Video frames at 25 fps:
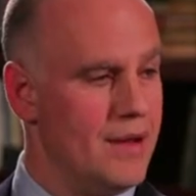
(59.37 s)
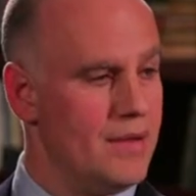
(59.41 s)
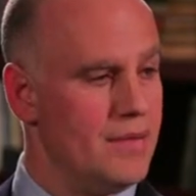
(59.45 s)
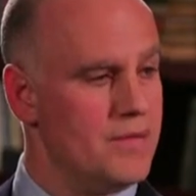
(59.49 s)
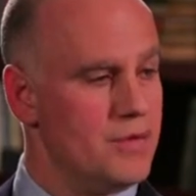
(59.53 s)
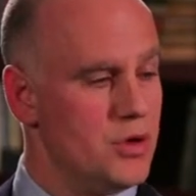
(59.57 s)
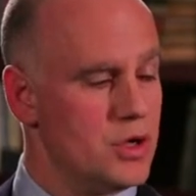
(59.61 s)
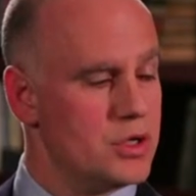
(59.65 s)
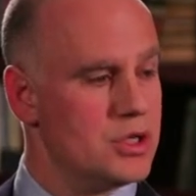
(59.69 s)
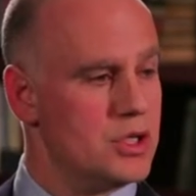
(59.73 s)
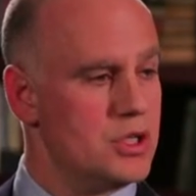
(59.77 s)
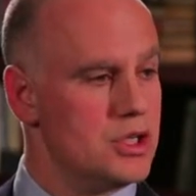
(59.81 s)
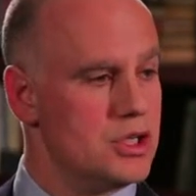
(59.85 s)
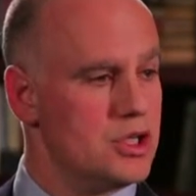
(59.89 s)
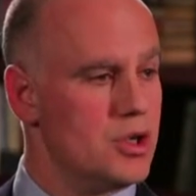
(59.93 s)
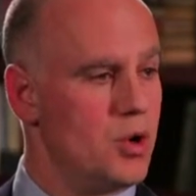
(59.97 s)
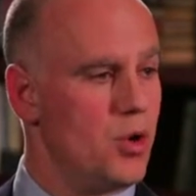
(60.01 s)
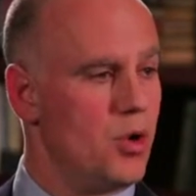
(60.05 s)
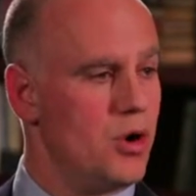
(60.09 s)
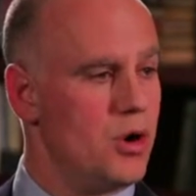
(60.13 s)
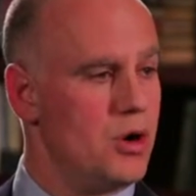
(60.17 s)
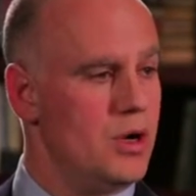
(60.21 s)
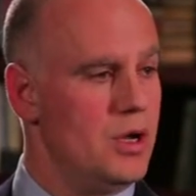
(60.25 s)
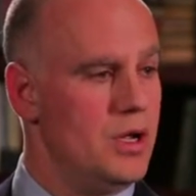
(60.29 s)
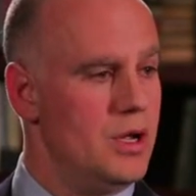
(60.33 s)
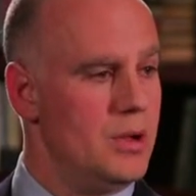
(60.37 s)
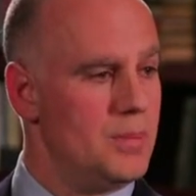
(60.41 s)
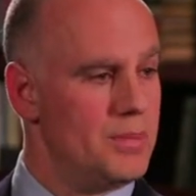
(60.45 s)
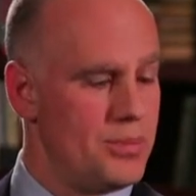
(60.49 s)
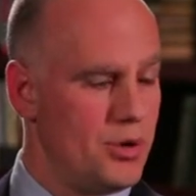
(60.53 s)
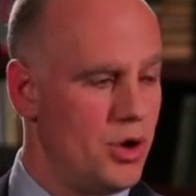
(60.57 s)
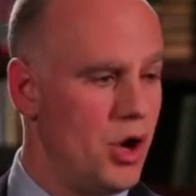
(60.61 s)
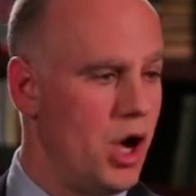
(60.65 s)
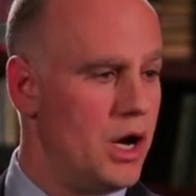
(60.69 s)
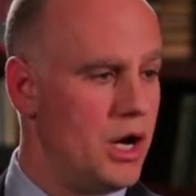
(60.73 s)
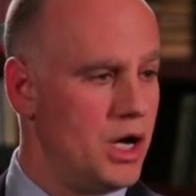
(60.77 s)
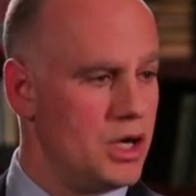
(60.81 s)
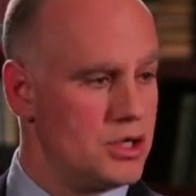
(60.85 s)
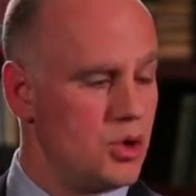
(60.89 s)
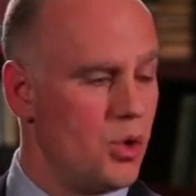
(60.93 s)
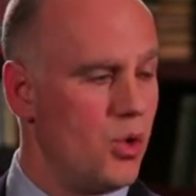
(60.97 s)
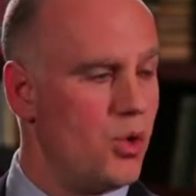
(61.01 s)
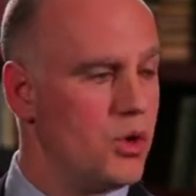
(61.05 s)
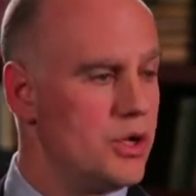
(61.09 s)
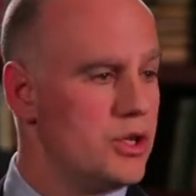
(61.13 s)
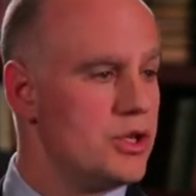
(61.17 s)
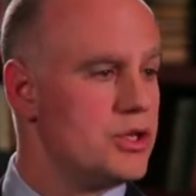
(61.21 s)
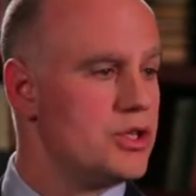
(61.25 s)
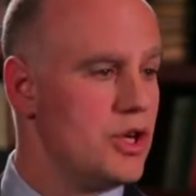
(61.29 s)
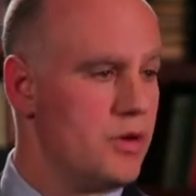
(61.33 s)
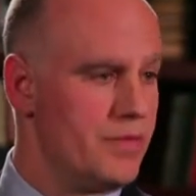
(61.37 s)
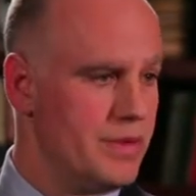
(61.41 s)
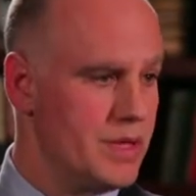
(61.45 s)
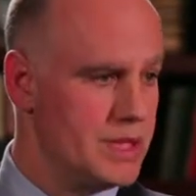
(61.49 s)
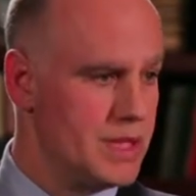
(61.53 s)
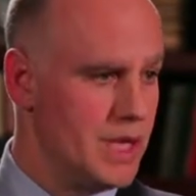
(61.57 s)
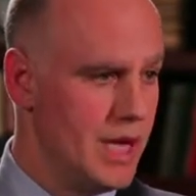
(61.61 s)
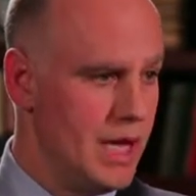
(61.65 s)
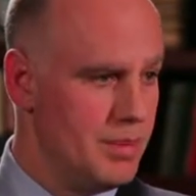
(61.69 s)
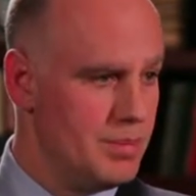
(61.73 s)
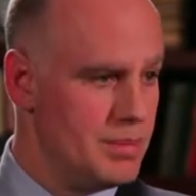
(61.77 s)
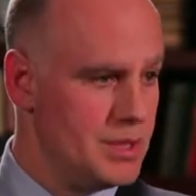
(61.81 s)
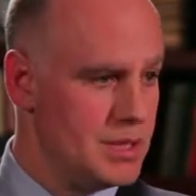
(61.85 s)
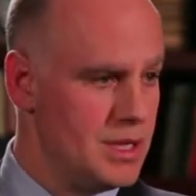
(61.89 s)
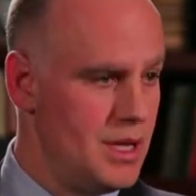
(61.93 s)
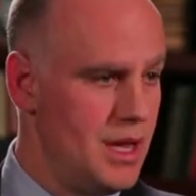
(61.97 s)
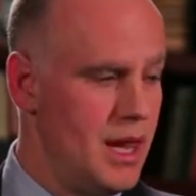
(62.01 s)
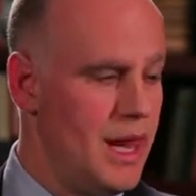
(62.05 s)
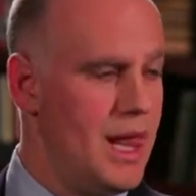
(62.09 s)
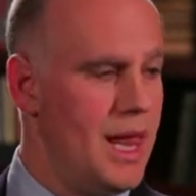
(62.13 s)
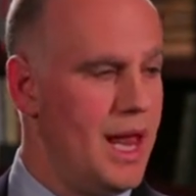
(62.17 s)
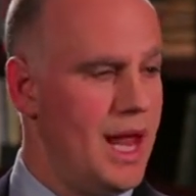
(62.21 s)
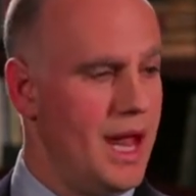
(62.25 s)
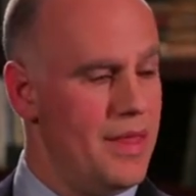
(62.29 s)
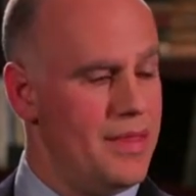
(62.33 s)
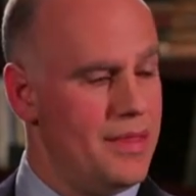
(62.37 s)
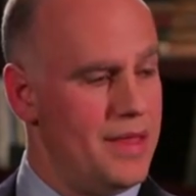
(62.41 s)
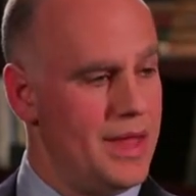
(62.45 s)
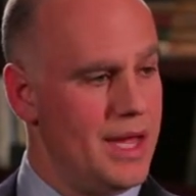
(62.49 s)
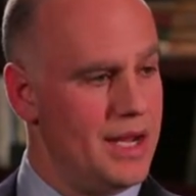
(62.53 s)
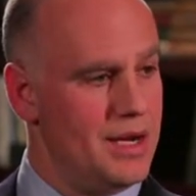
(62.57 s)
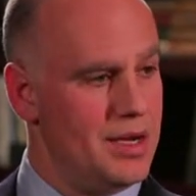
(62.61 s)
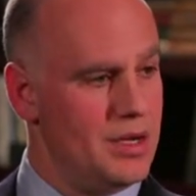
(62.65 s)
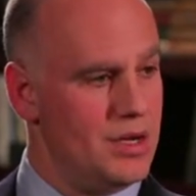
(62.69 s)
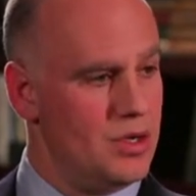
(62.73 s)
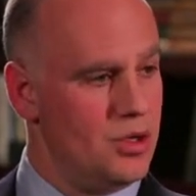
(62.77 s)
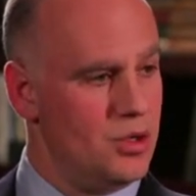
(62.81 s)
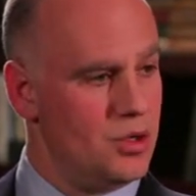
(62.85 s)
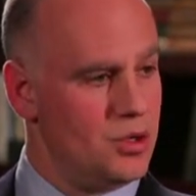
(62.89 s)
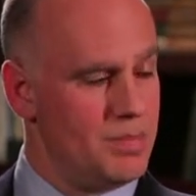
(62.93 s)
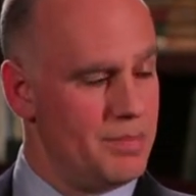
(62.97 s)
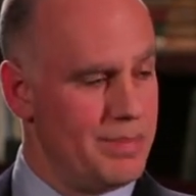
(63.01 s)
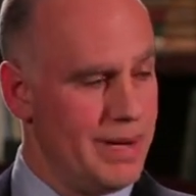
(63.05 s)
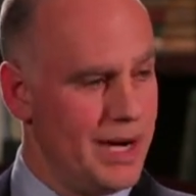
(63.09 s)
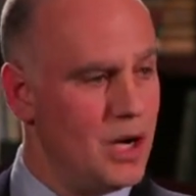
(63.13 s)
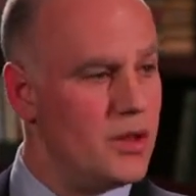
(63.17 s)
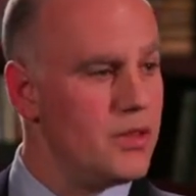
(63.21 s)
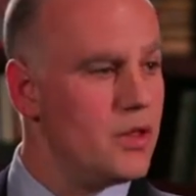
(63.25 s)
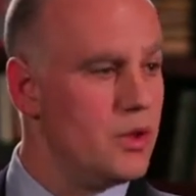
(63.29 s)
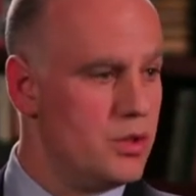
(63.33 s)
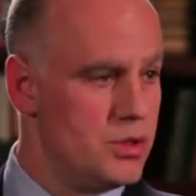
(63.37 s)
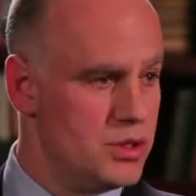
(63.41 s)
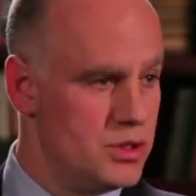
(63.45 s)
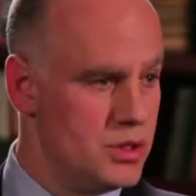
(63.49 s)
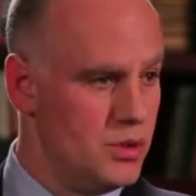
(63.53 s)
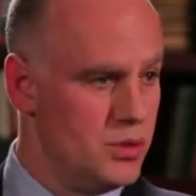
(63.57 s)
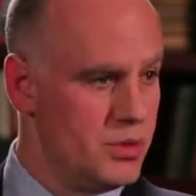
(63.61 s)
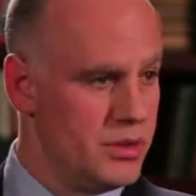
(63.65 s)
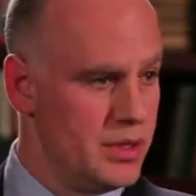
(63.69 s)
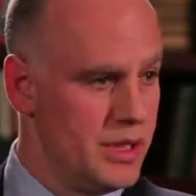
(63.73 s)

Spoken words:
versus your product or your service types. And then you compare those two